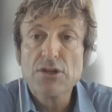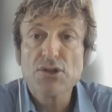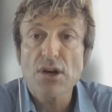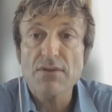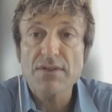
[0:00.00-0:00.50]

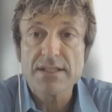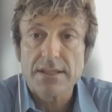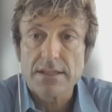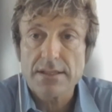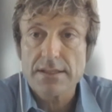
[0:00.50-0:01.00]

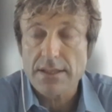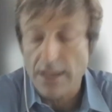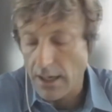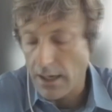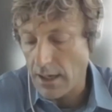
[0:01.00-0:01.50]
services
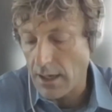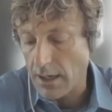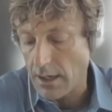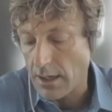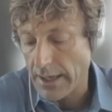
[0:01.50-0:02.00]

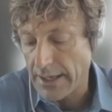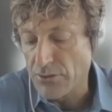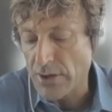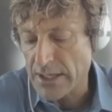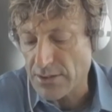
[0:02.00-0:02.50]

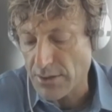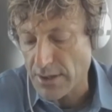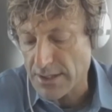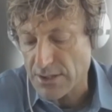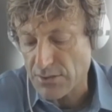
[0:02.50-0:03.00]
and
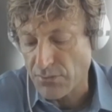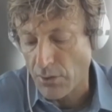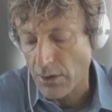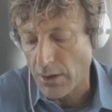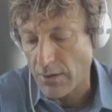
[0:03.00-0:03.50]
resources
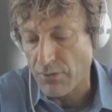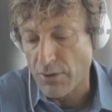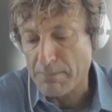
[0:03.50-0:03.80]
for